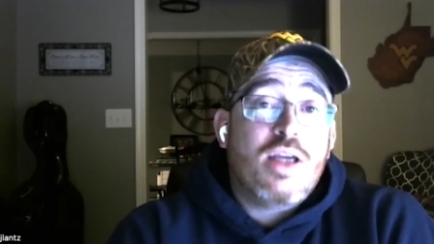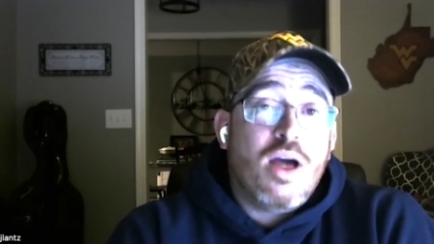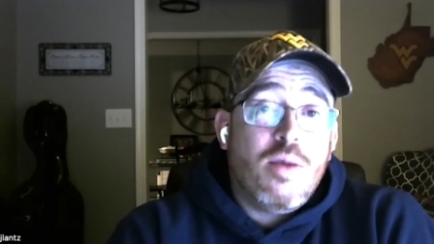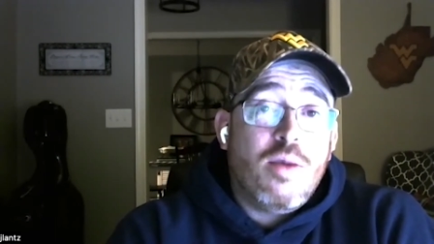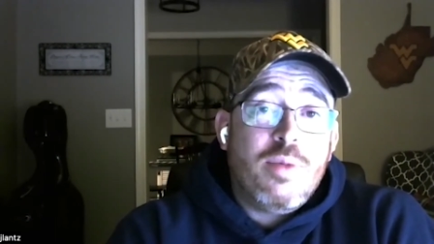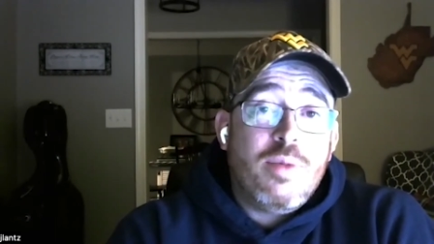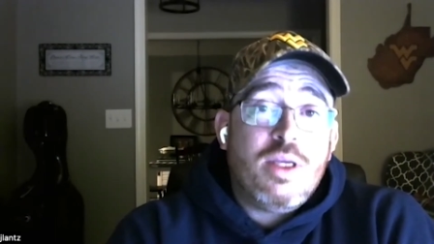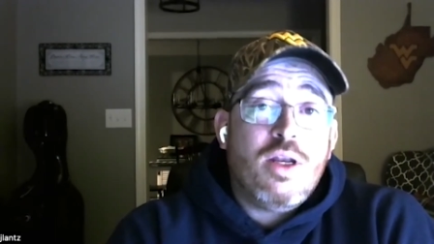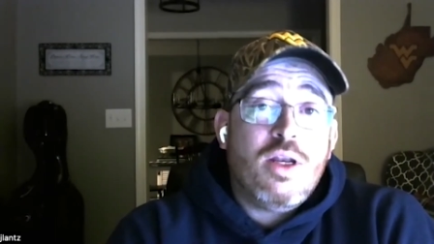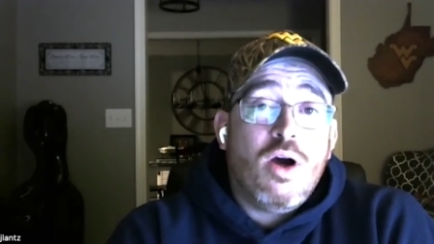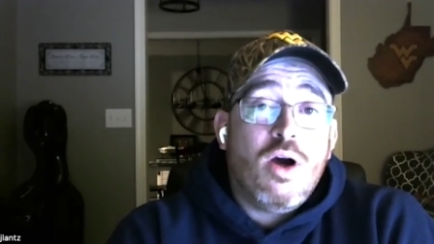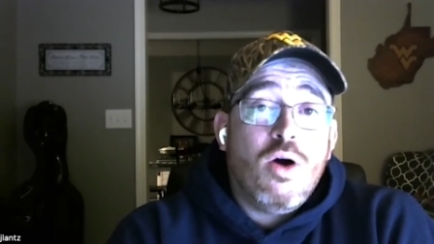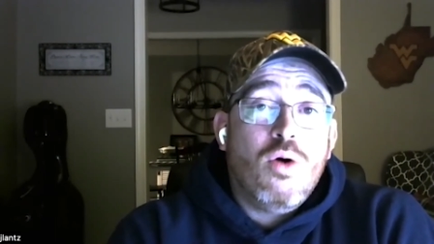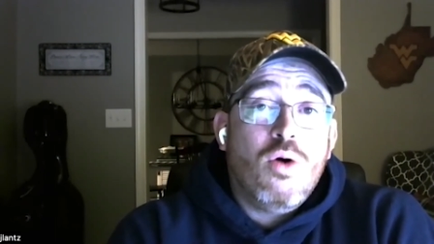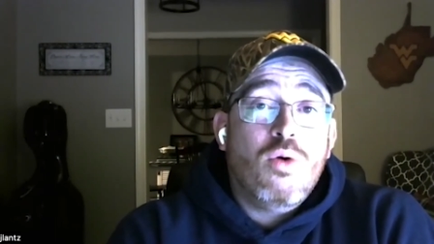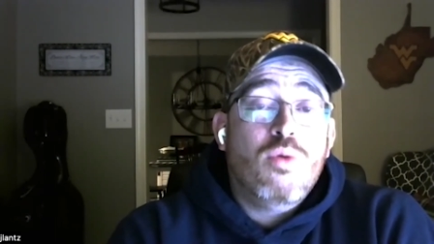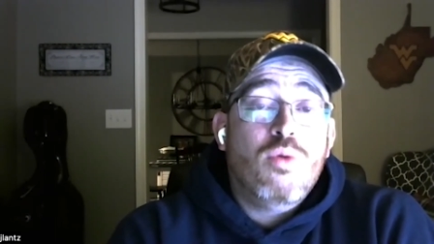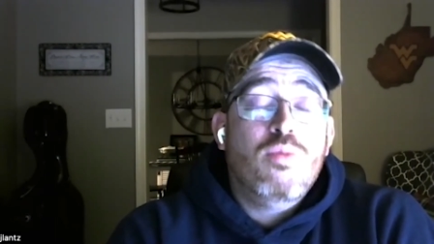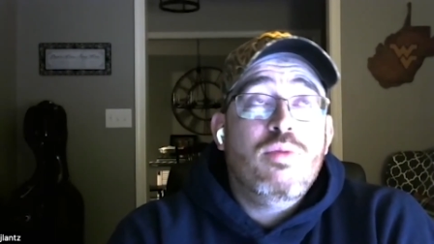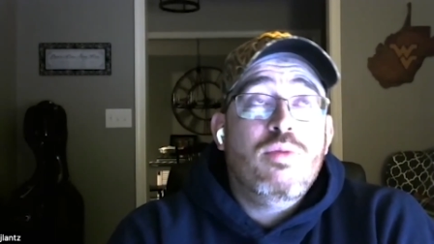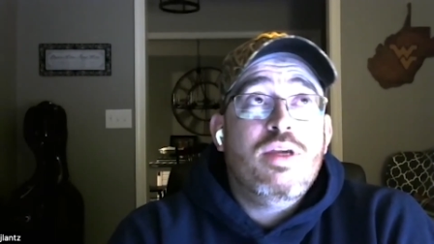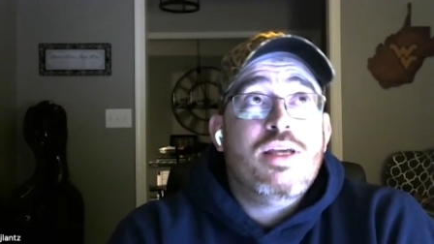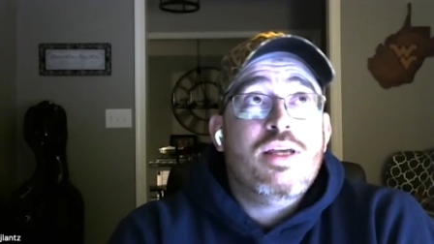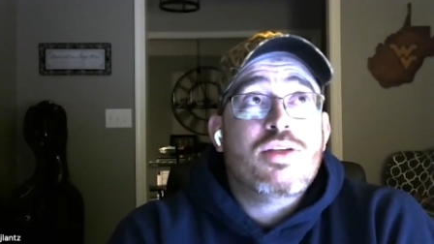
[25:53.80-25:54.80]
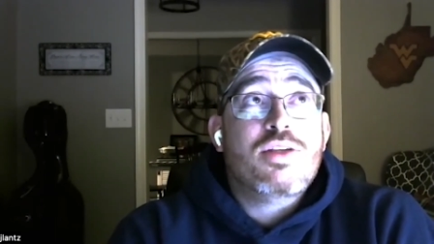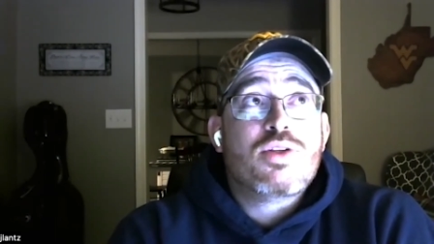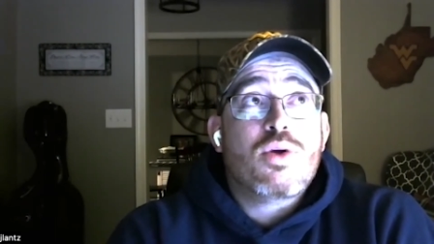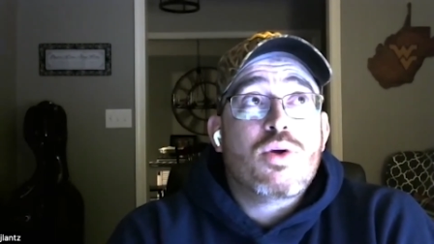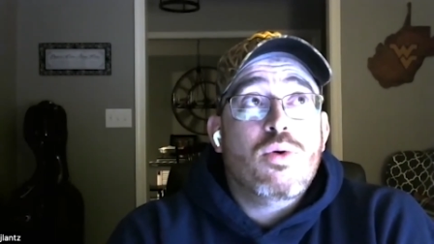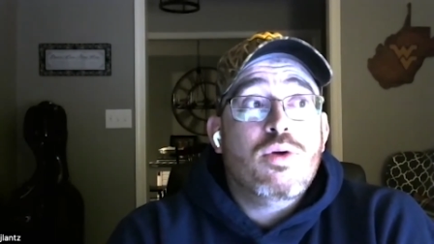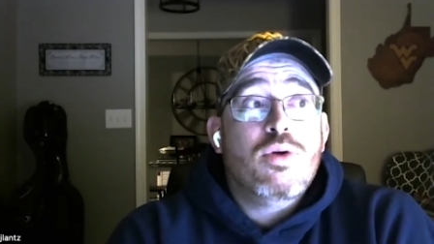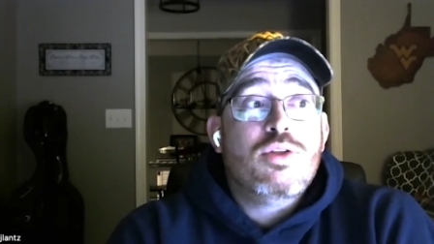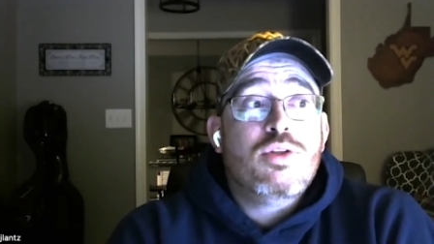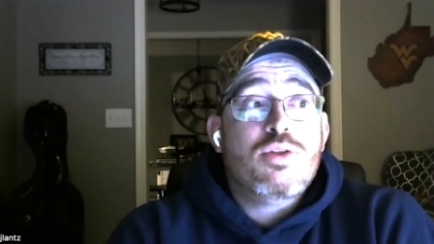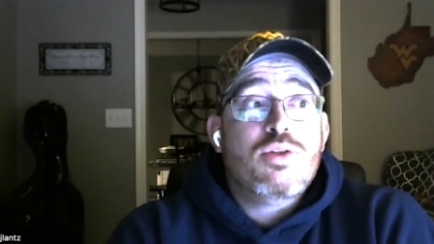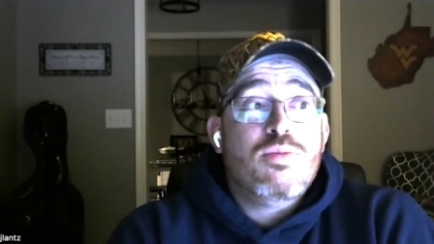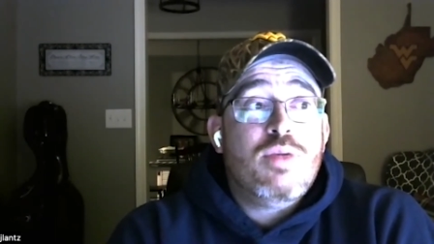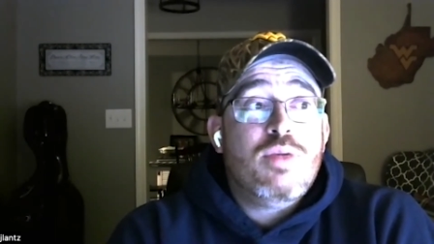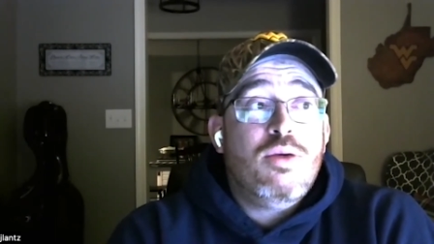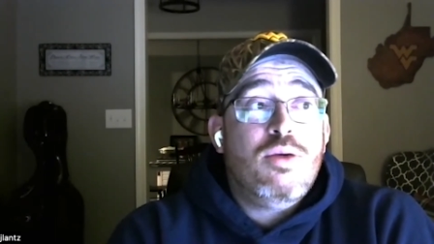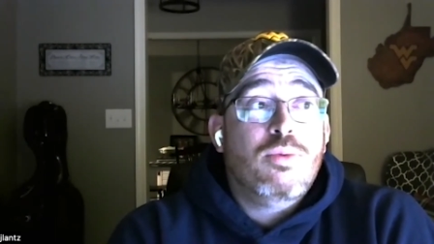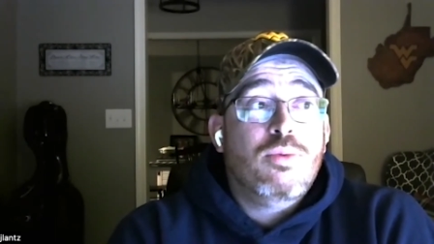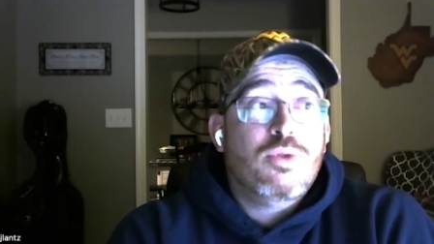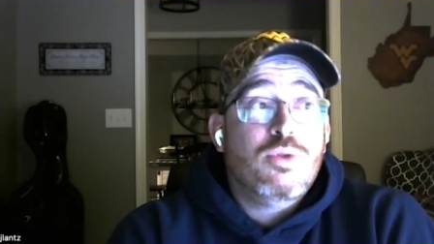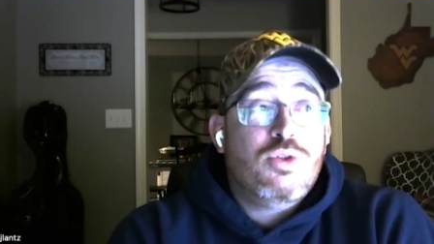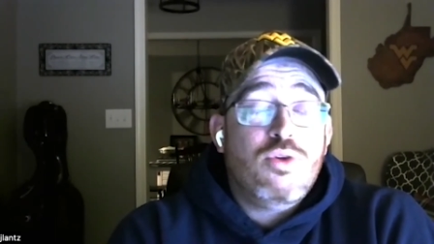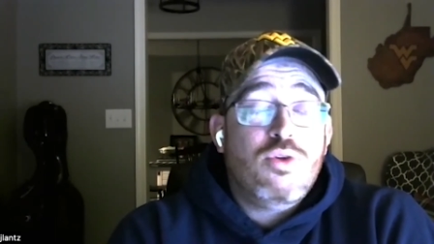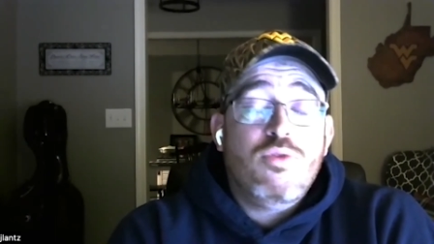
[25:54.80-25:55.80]
coming home is going to be
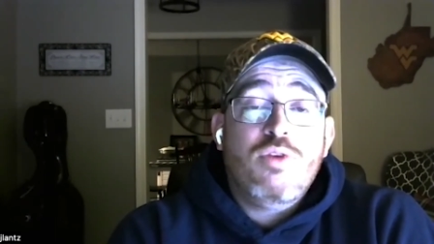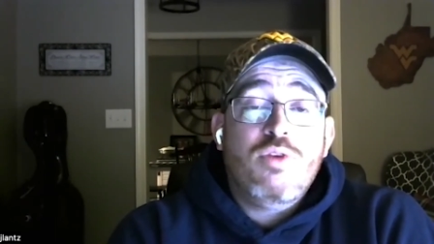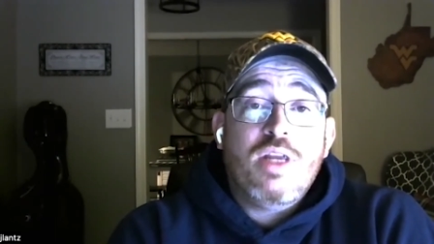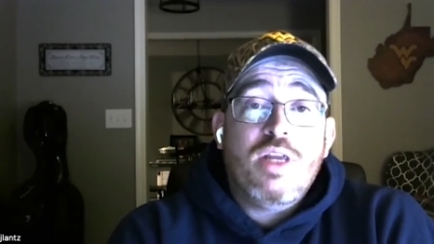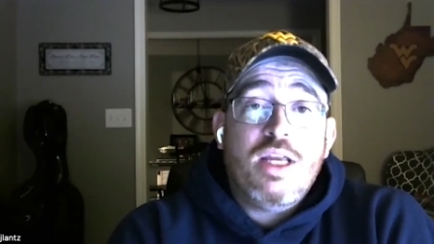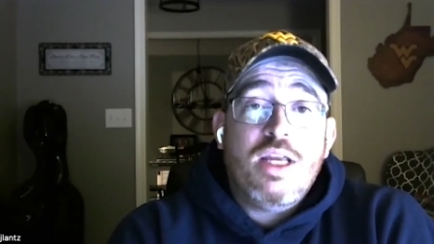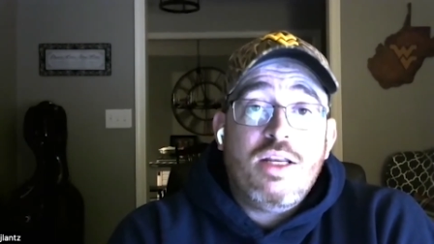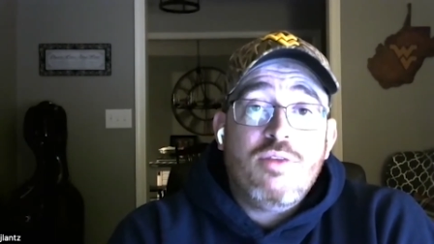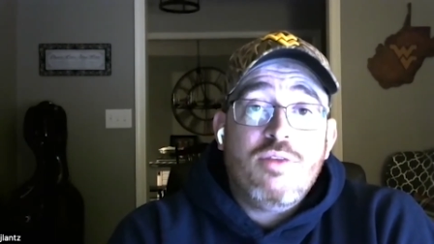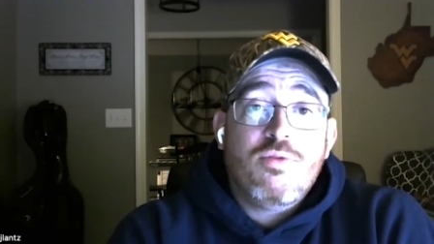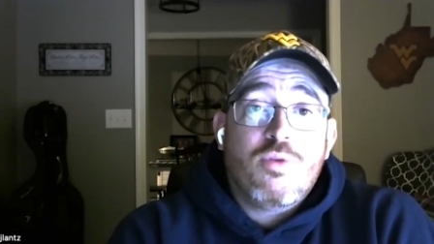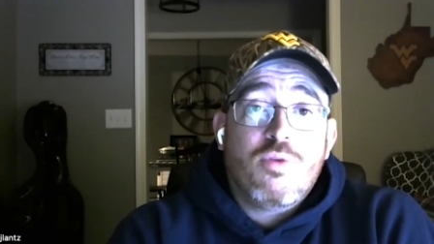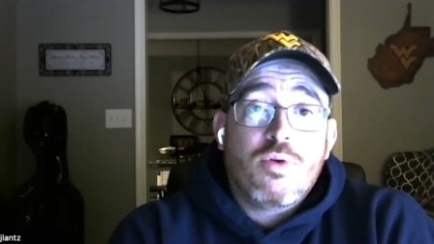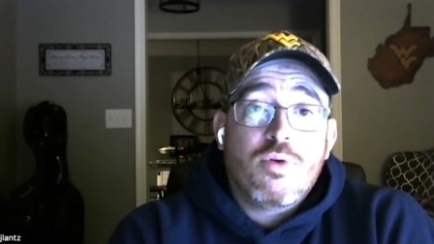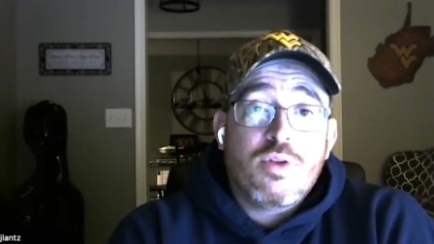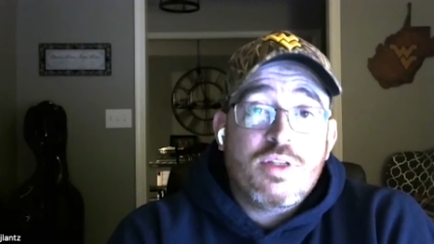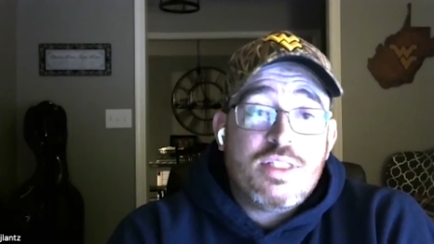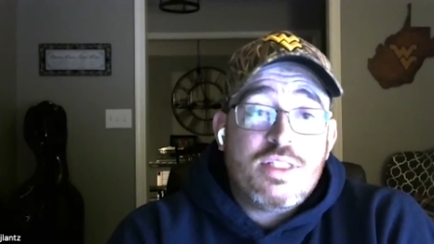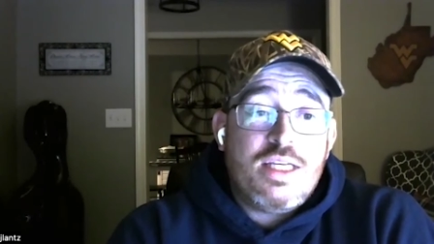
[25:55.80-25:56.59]
rejuvenating for the